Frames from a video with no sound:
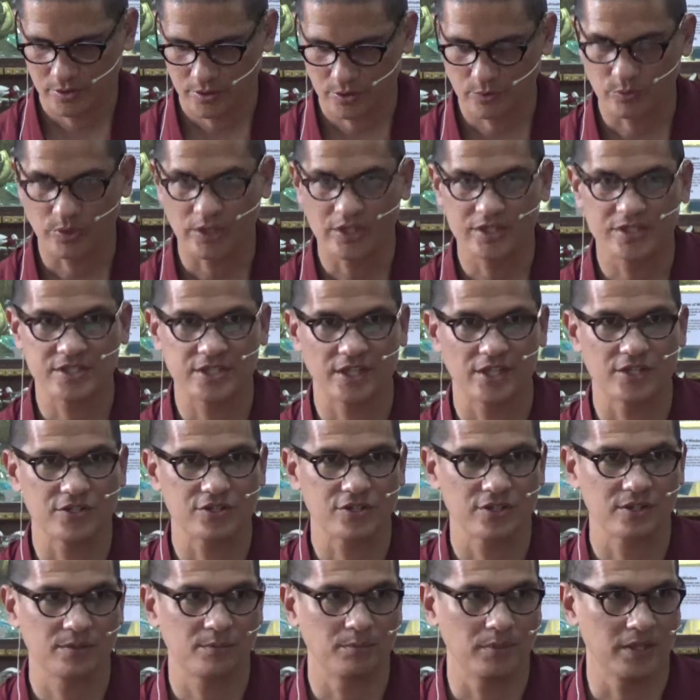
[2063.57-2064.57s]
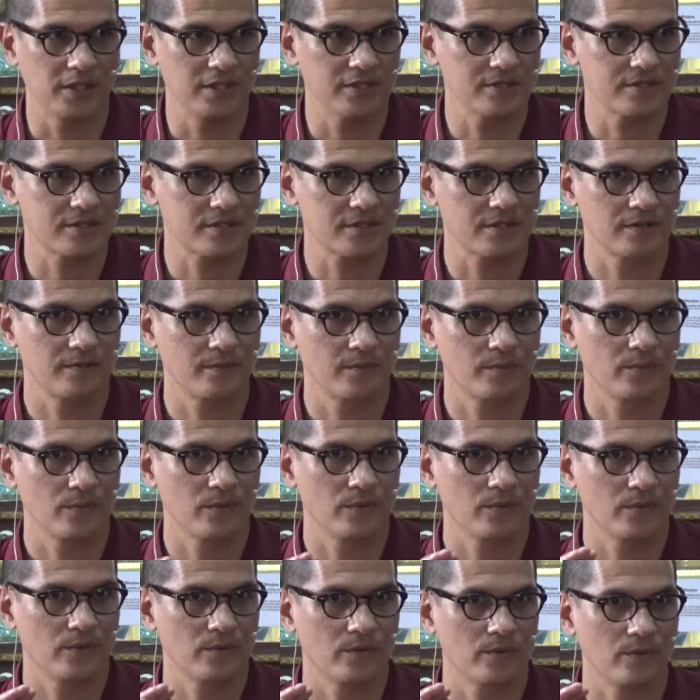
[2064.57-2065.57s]
Renunciation means
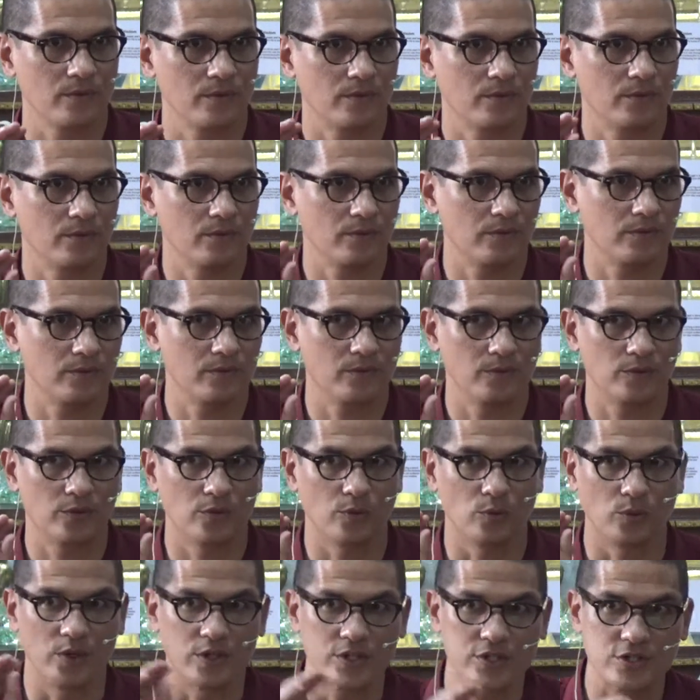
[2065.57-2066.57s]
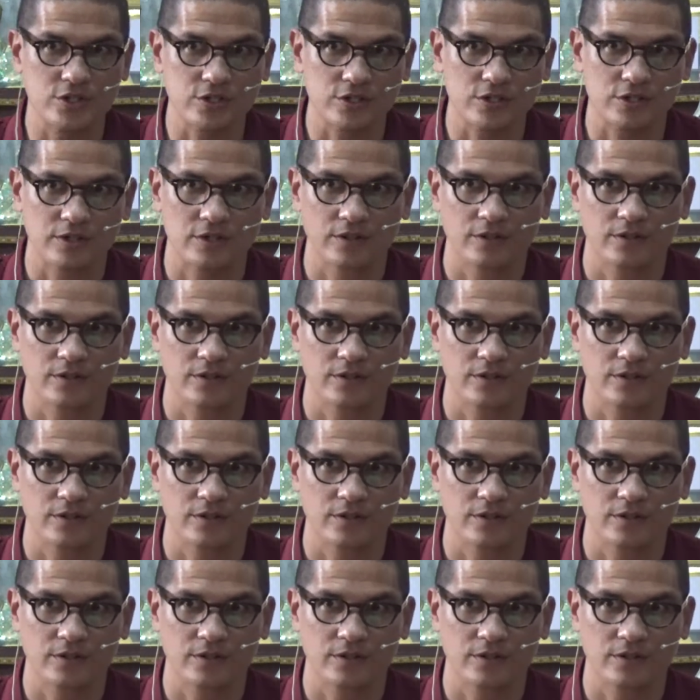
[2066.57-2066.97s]
the wish